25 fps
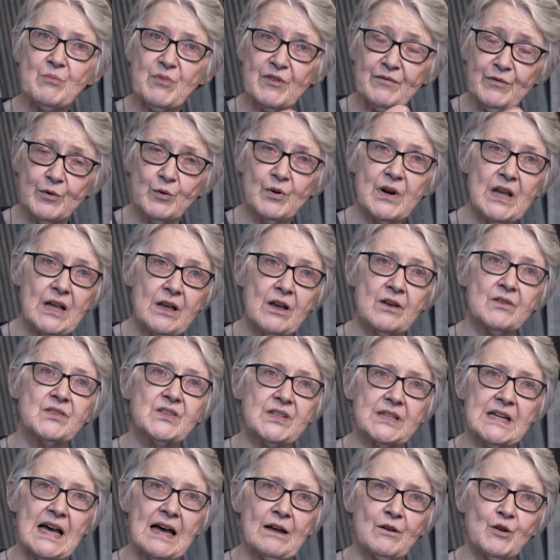before it
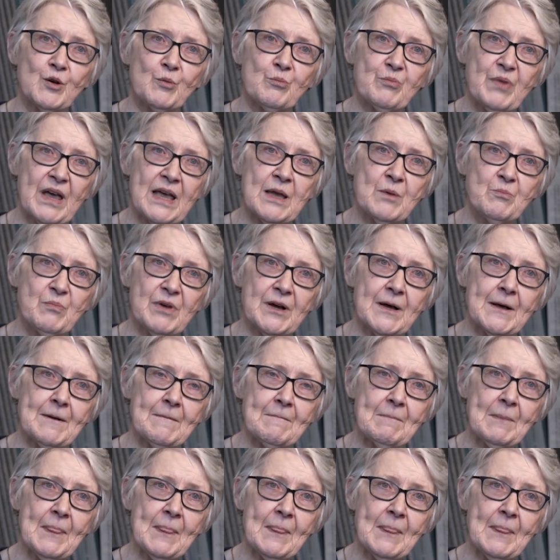goes down on paper,